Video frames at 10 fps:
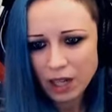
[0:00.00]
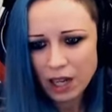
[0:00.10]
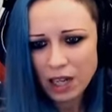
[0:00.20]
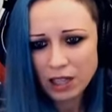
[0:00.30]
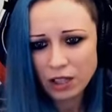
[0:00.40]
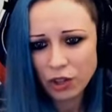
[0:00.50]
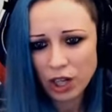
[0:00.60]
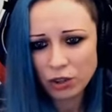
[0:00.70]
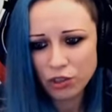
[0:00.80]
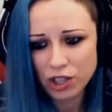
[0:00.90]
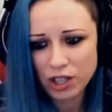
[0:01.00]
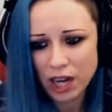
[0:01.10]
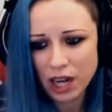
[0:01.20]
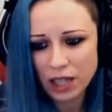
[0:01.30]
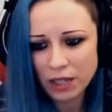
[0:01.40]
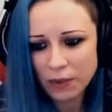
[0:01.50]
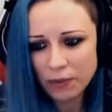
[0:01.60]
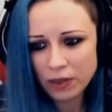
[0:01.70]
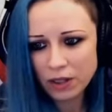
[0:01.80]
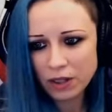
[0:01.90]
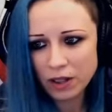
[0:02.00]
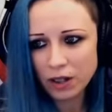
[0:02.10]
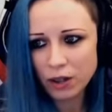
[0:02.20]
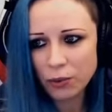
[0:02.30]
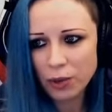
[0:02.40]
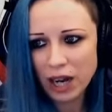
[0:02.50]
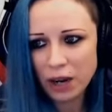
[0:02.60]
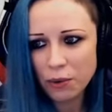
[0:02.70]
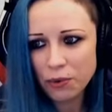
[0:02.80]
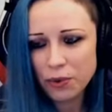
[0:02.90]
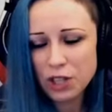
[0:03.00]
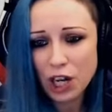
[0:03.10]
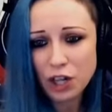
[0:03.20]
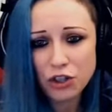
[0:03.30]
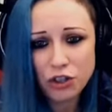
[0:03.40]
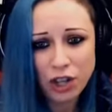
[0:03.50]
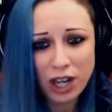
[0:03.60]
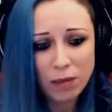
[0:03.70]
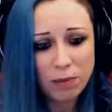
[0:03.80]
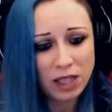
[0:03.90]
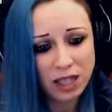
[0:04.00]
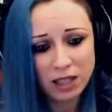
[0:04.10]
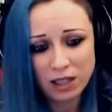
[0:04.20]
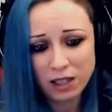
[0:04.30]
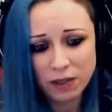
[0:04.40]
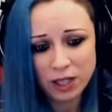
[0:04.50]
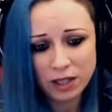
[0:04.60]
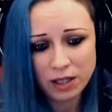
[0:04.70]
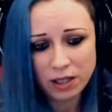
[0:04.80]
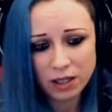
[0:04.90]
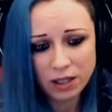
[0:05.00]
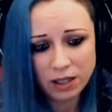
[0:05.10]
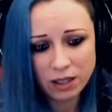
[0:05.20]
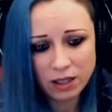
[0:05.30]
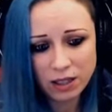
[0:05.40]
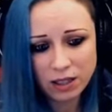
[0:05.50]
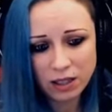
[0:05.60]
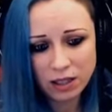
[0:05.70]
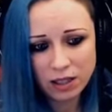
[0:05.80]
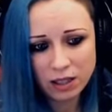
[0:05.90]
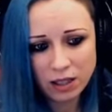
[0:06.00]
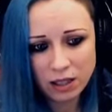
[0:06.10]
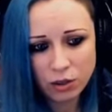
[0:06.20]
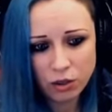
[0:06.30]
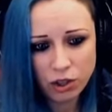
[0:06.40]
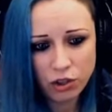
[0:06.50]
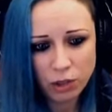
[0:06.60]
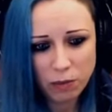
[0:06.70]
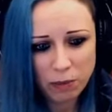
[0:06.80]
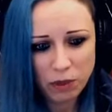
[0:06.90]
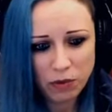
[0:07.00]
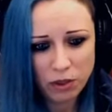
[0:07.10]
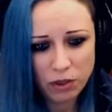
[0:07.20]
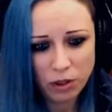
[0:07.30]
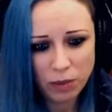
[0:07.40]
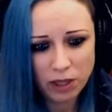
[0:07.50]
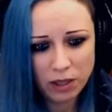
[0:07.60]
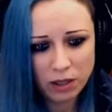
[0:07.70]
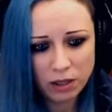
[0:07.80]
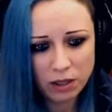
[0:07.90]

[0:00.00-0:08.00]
And the dragon just died. Oh, wow. Nice try, but not a defense. So, see, check my previous comment.